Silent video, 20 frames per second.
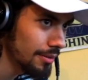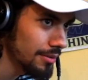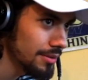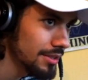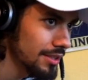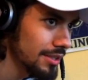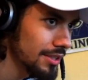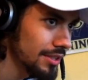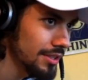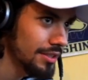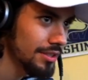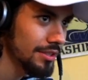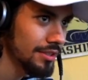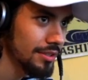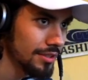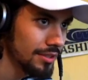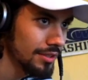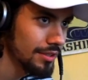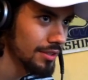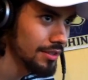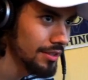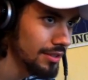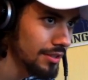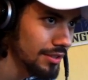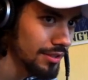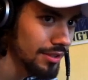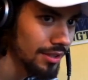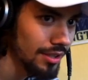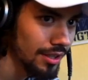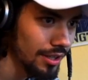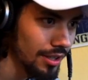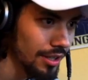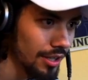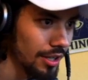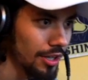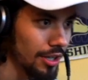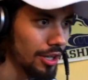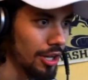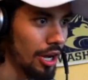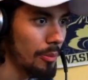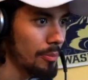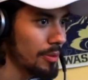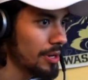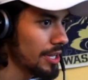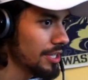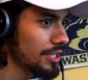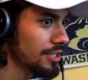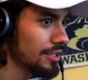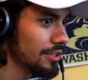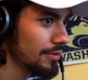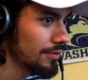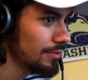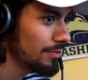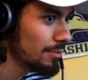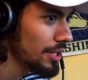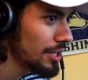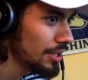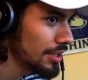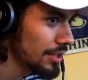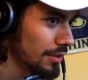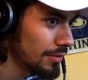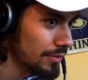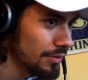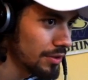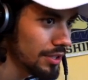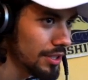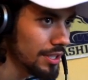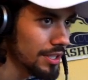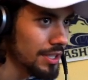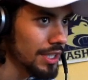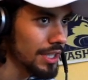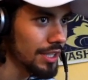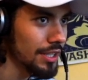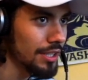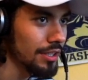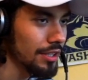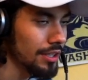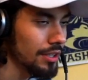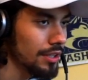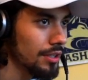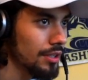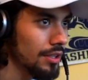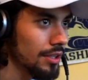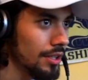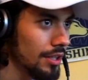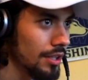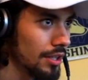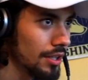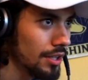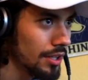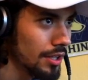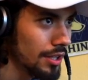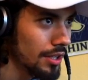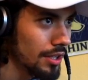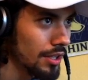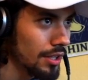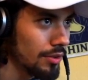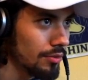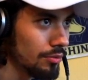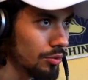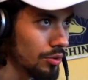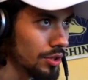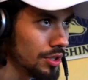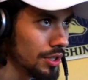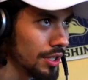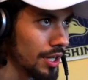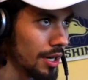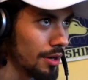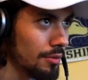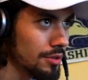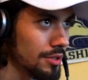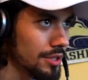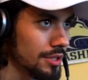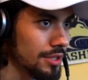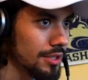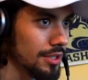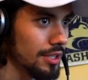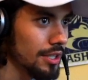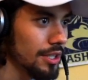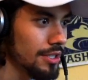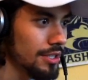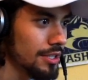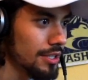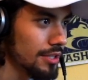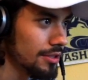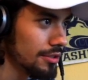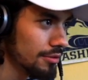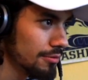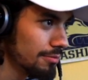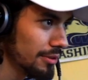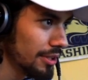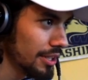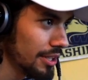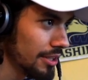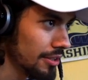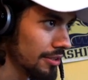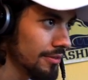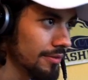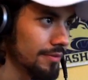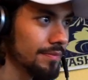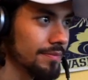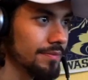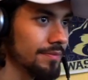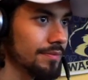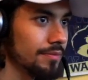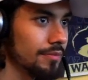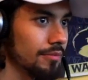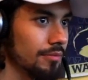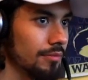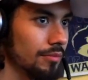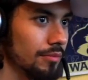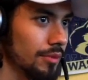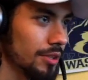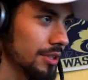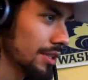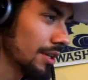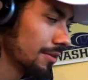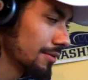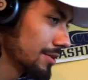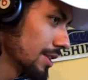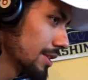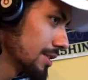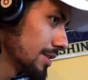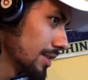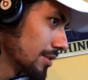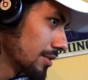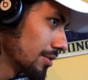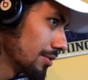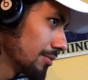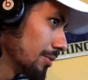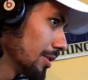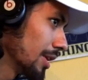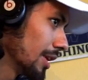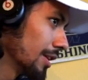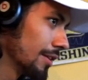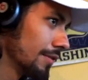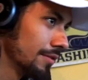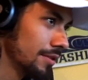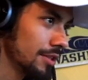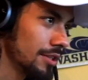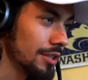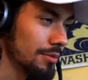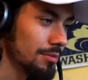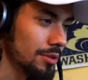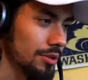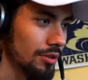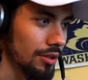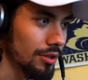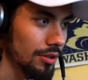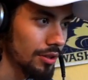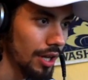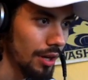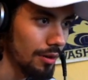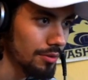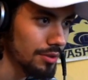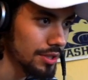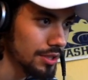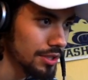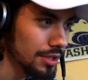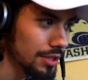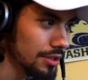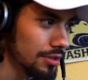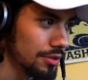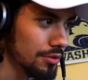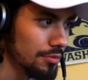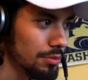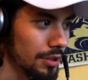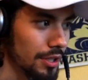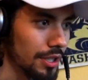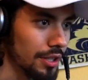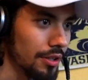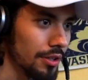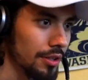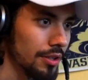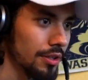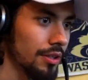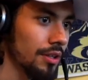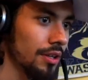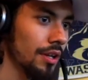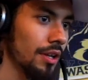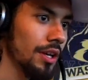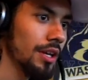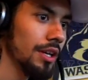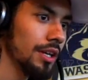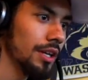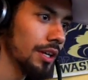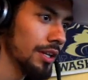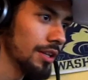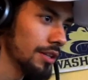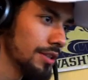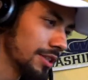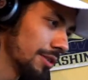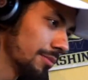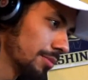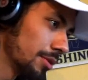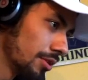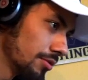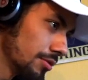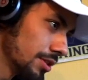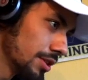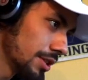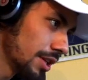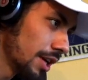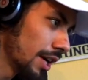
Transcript: was just a combination of many different things, I think. One, I was a D2 player because I was at Central, but I left the team. So I was a D2 player in some coaches'